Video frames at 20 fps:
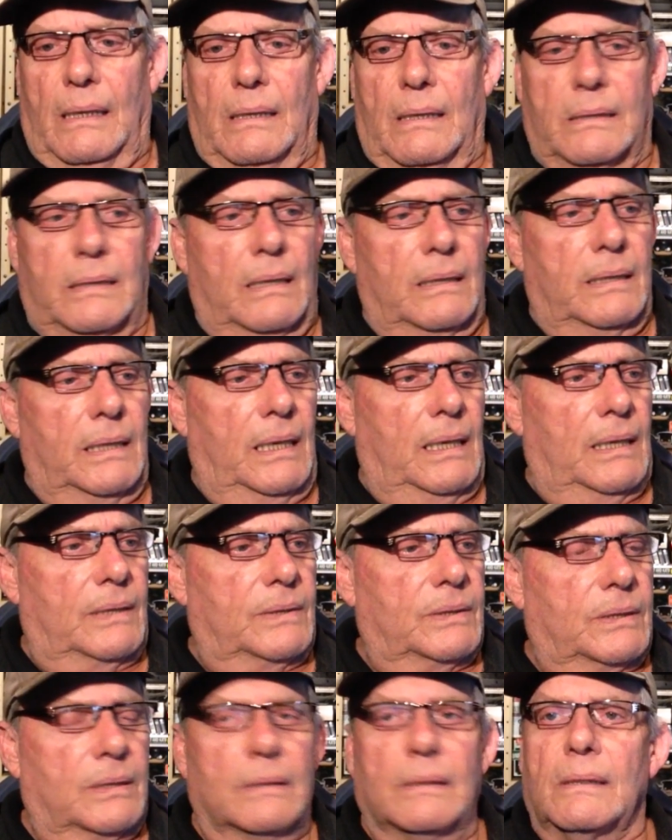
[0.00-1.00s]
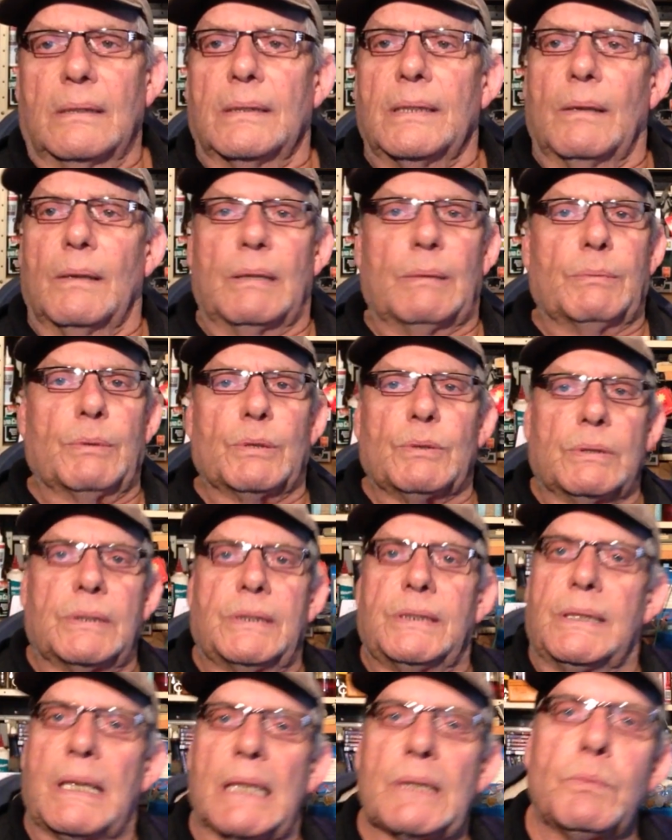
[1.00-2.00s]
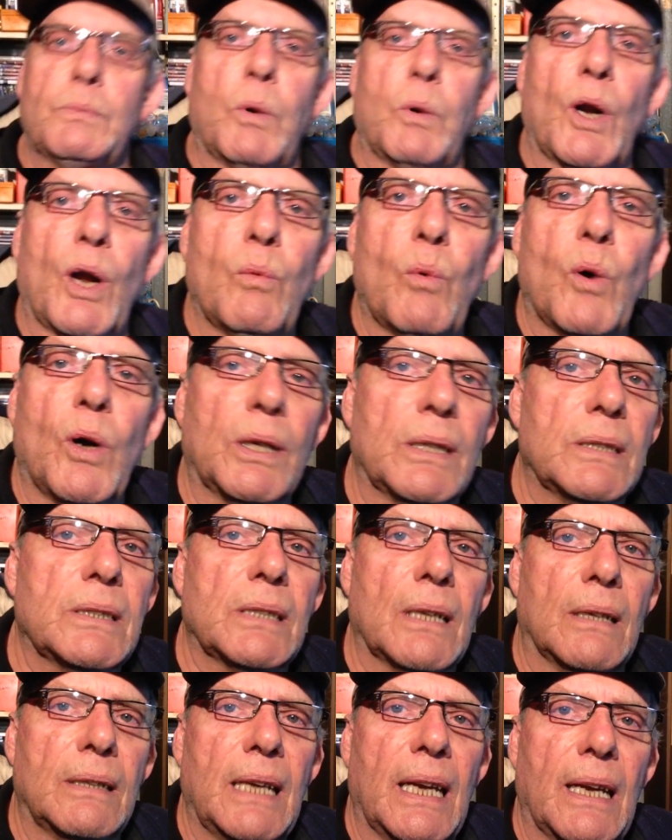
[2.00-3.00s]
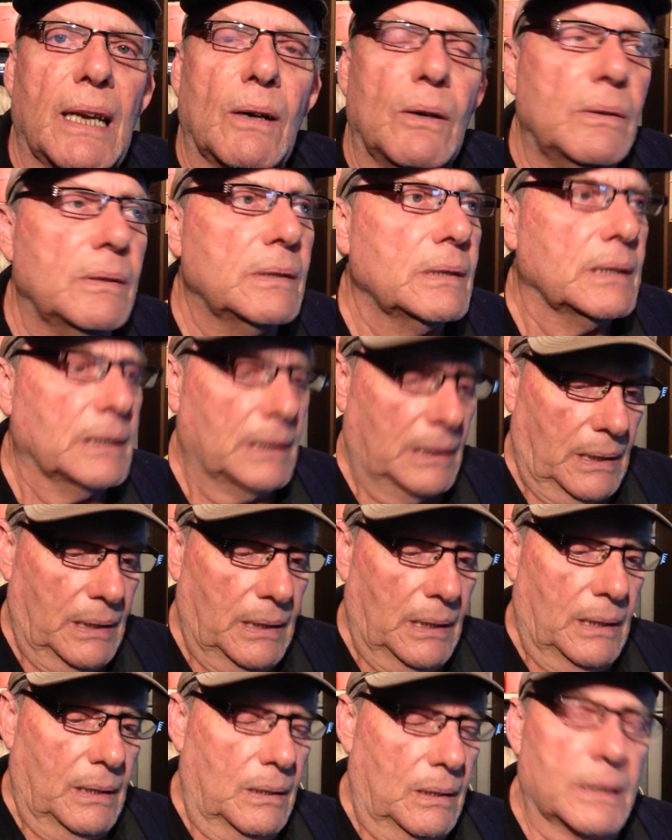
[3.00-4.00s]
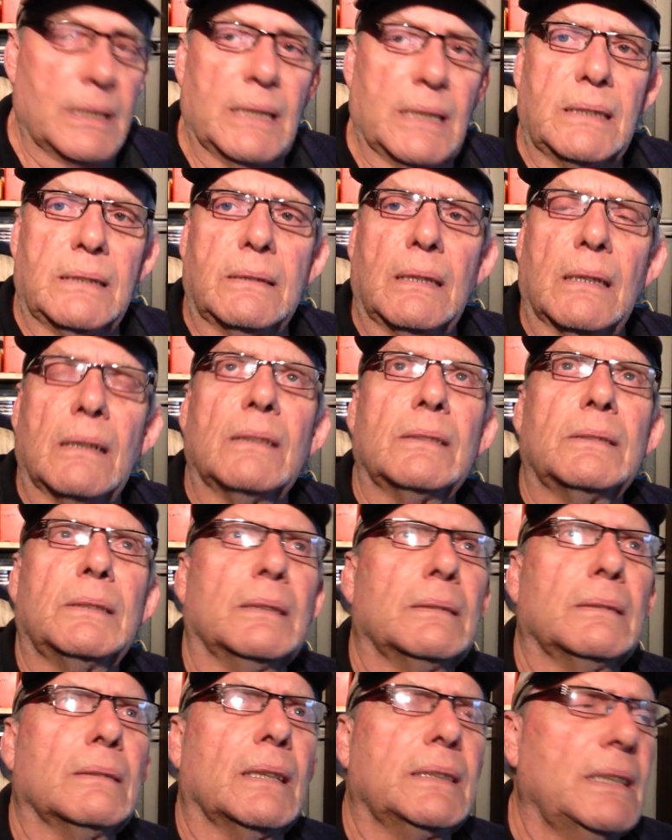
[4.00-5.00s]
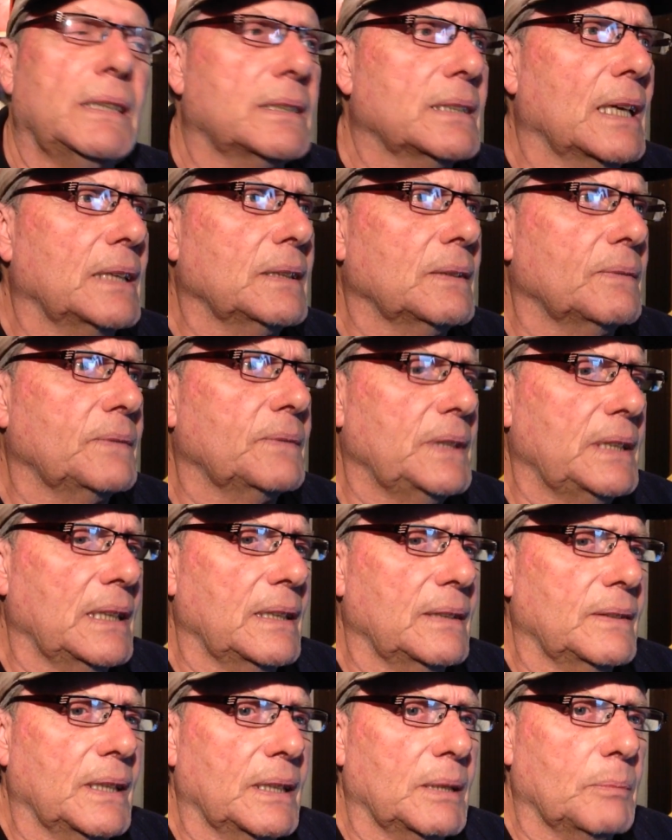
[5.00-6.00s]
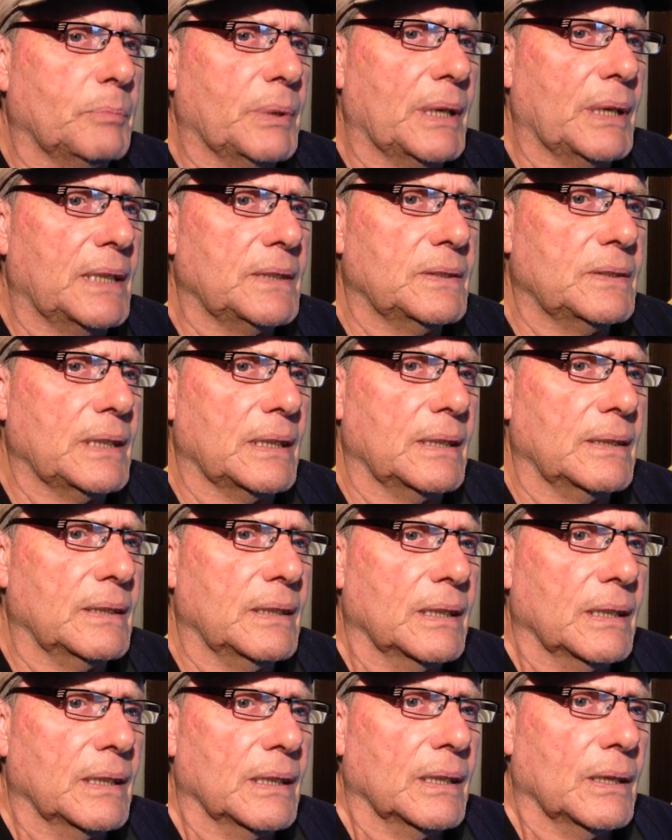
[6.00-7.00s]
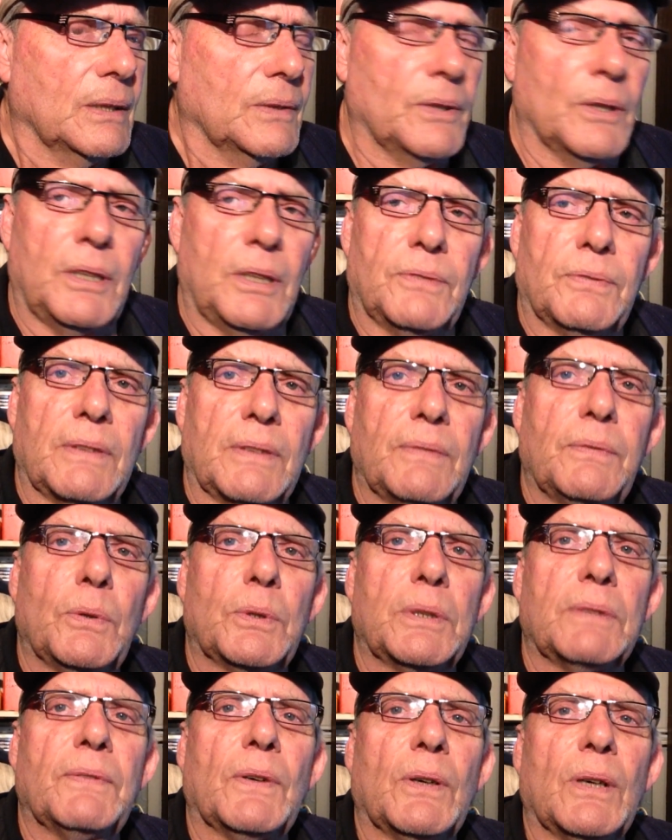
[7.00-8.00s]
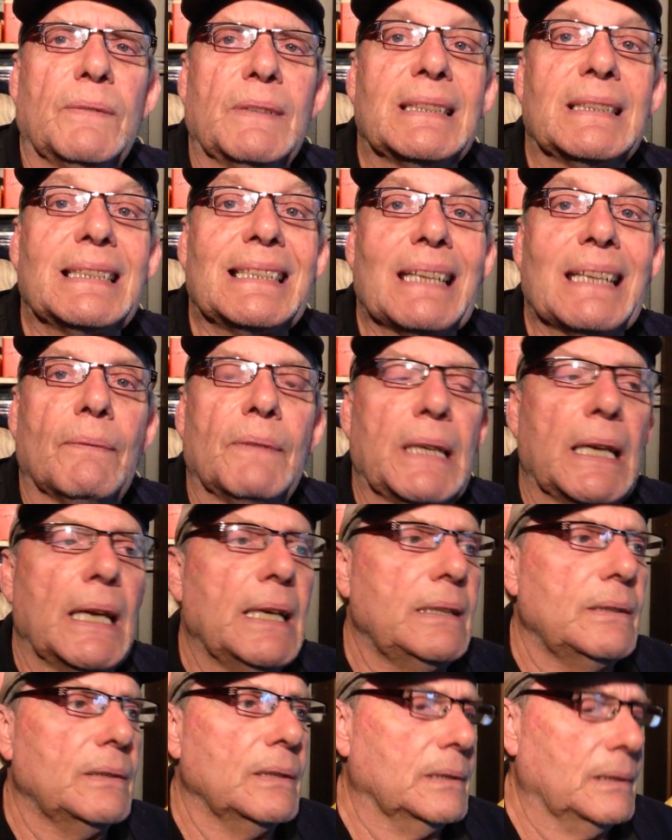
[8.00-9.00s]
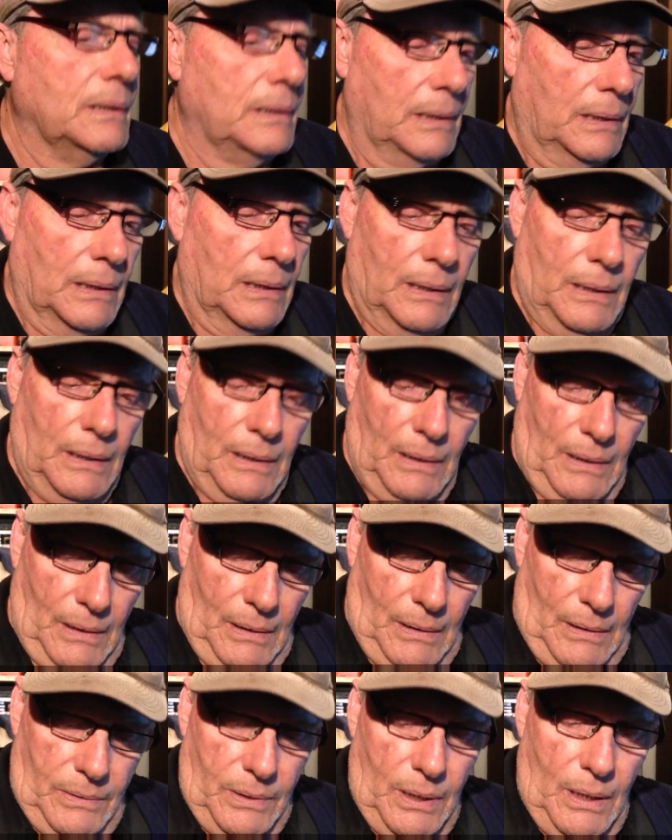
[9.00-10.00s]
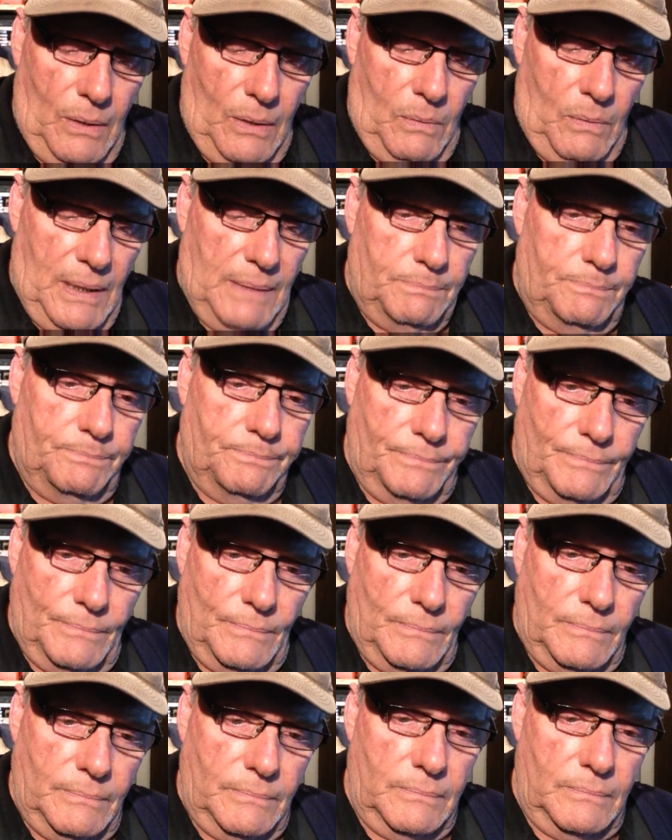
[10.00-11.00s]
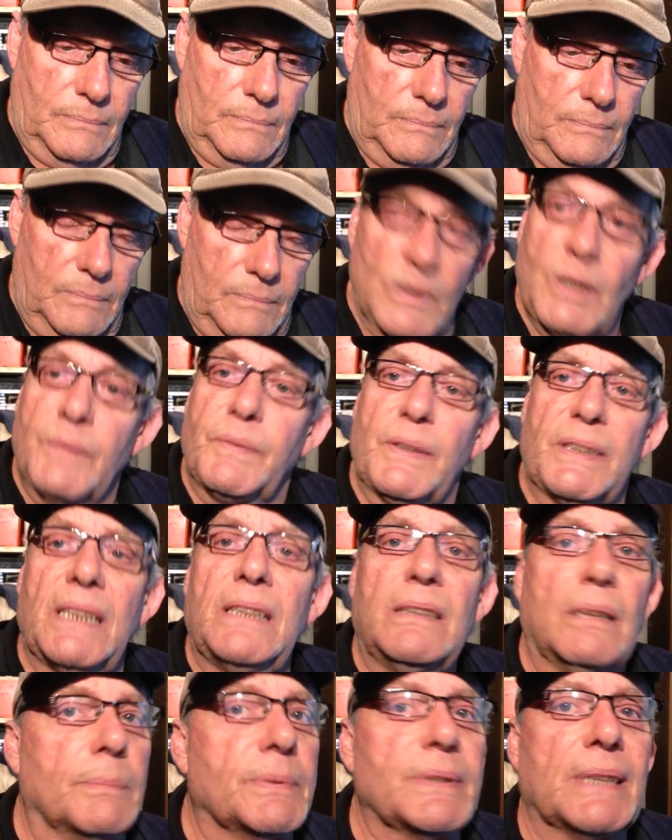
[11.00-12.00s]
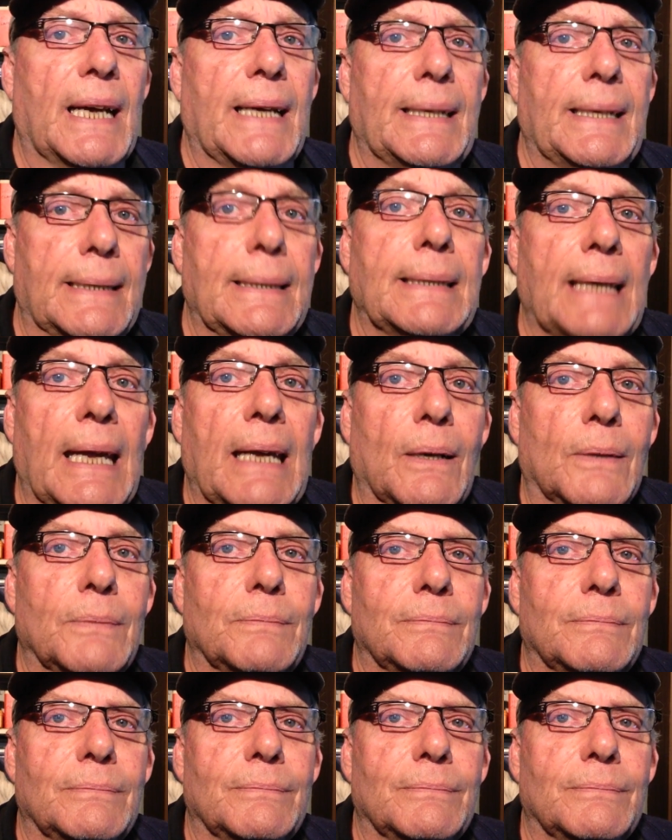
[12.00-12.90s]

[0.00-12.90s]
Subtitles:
So yes, it was just what I wanted. So now, because I did say in the video that it plays 33, 45 and 78. So well, if I didn't, I'm saying it now.